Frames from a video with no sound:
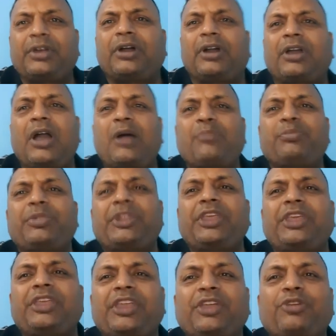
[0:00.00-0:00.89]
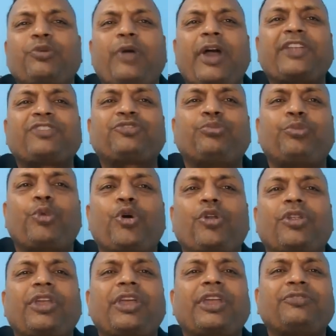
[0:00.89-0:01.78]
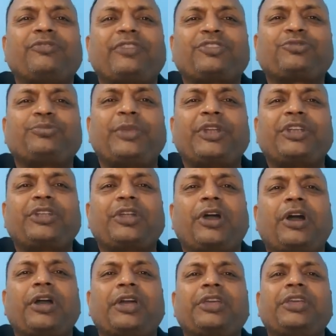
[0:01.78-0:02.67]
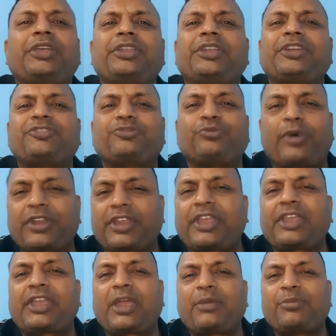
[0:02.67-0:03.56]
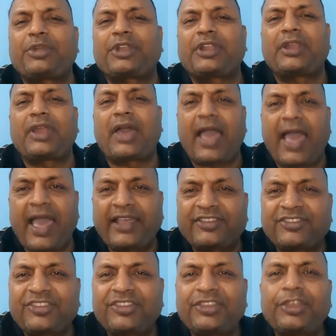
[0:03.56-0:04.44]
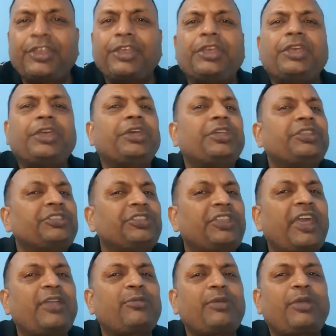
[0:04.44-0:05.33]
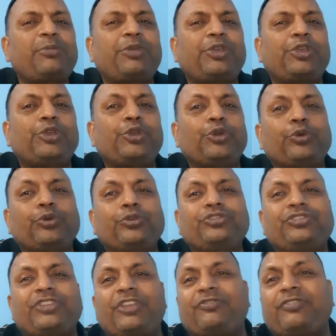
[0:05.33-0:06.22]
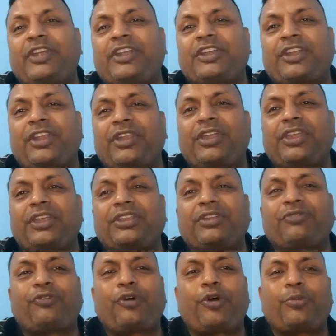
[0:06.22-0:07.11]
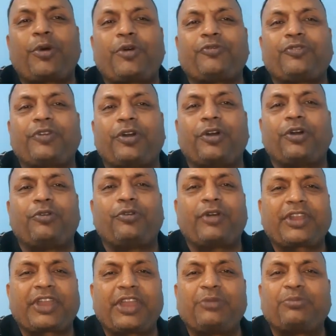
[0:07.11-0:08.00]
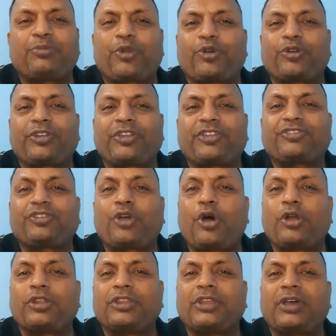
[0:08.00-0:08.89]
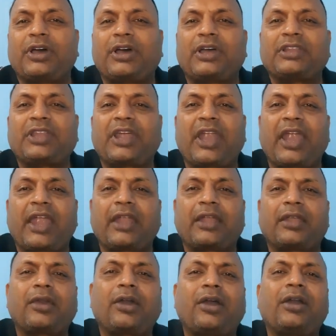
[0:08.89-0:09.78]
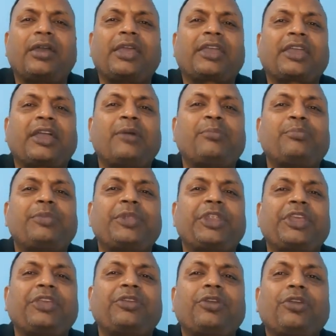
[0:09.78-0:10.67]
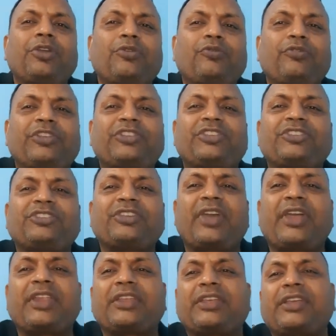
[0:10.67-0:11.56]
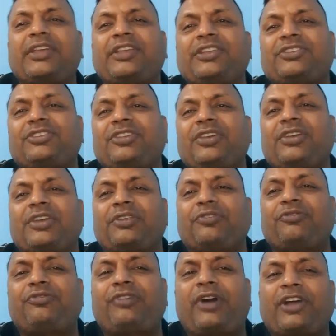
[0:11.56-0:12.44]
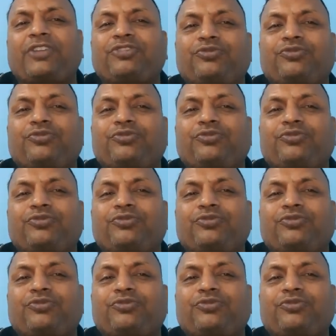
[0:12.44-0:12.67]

company requires more investment in its working capital as there may be huge inventory in the form of uh, work in progress. On the other hand, uh, a company which is engaged in fast